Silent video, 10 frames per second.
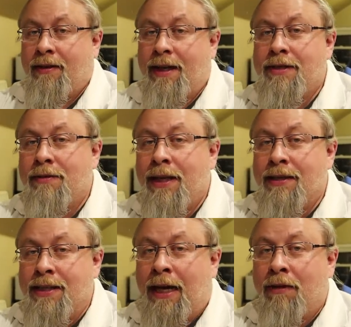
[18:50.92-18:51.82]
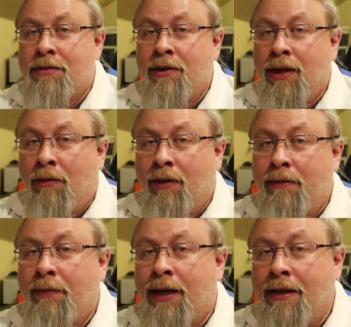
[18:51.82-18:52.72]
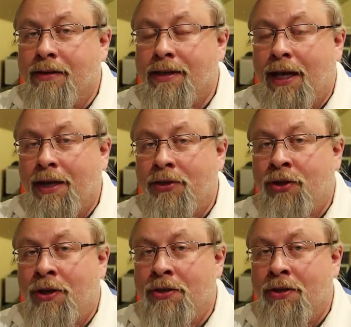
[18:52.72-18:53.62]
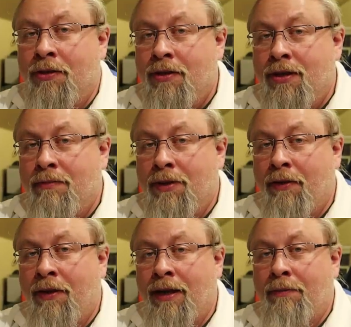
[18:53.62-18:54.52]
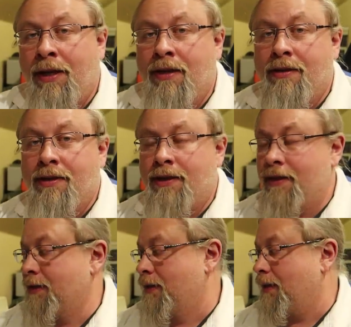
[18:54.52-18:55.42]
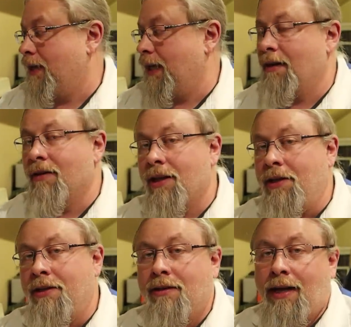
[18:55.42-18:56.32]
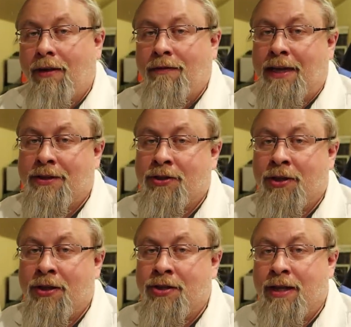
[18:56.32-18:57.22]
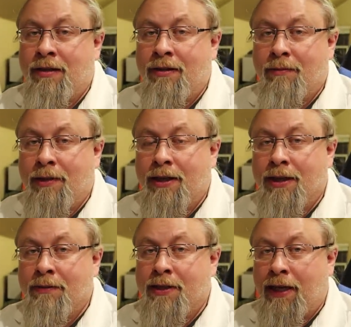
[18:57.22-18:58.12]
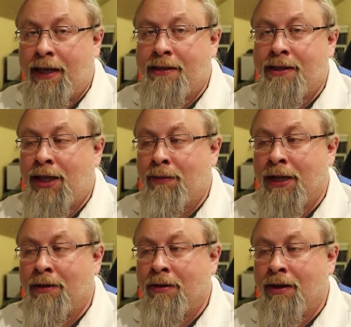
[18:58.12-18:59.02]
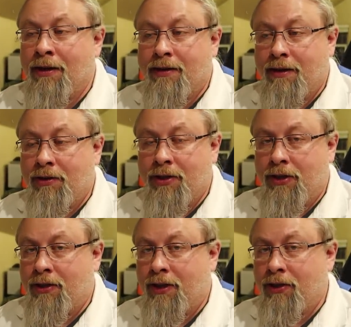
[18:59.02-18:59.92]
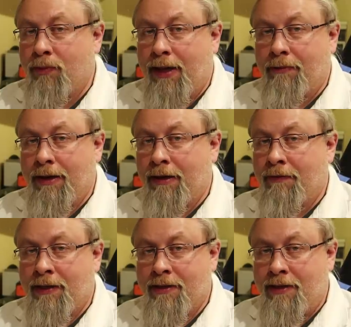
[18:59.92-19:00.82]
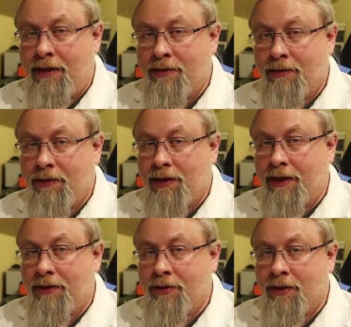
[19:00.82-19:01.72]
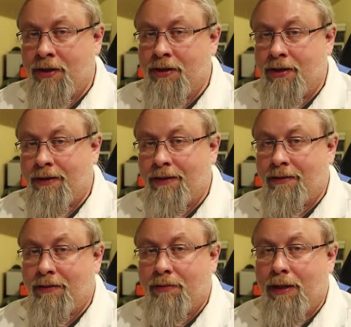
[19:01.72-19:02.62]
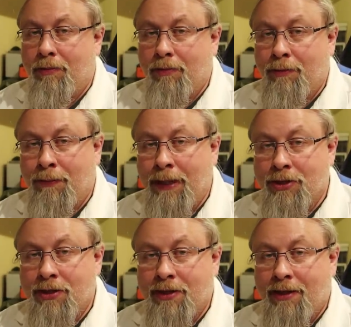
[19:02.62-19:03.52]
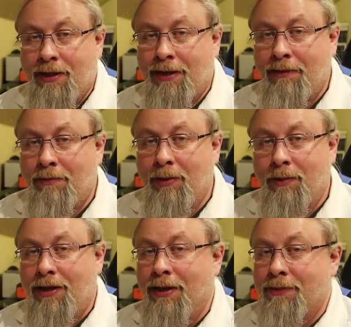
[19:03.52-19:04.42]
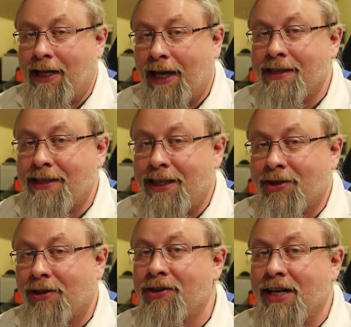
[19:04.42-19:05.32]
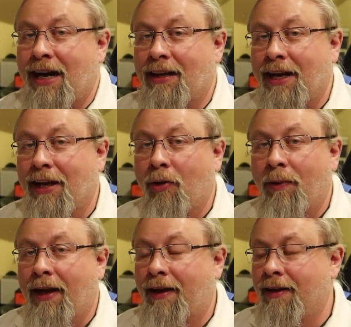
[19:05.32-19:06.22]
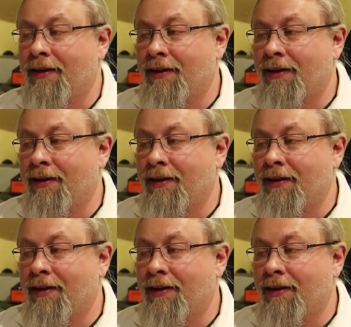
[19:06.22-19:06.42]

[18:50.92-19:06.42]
That to me is absolutely worth buying the second charger and hooking them both up, because I really do like fast charging when it comes to A C power, because I usually don't wait around for these things overnight to charge. Now I know other people are more patient than I am, but when it comes to A C charging, I like it quick.